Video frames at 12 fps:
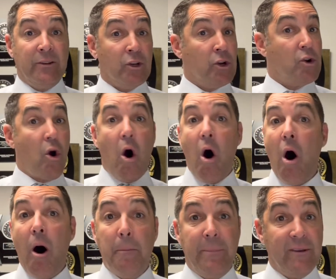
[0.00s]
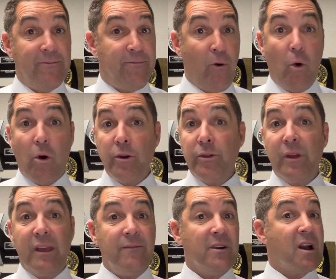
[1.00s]
call before you
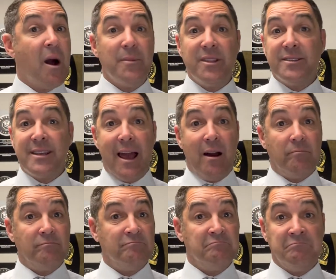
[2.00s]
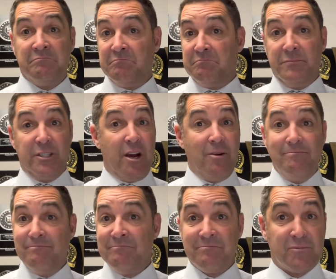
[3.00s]
even come into town. You know,
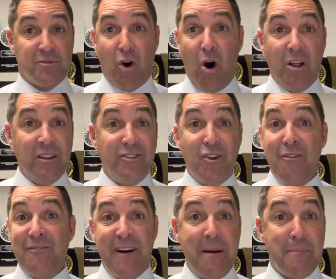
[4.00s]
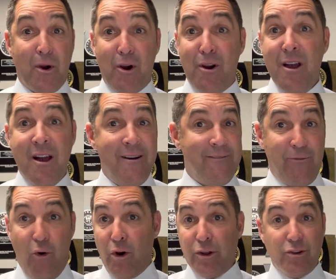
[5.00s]
call in November
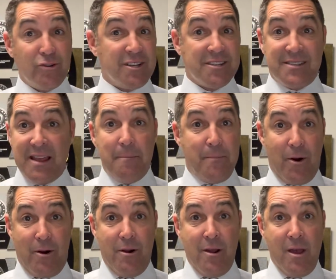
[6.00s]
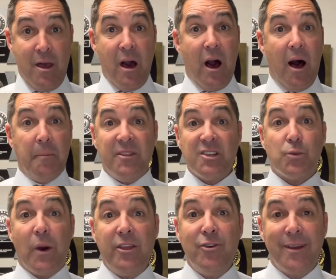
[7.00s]
for your December. This
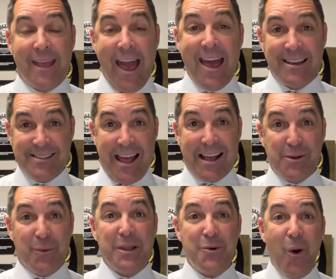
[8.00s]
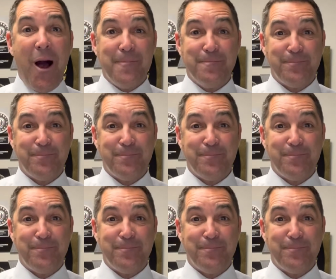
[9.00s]
way you get exactly what you want.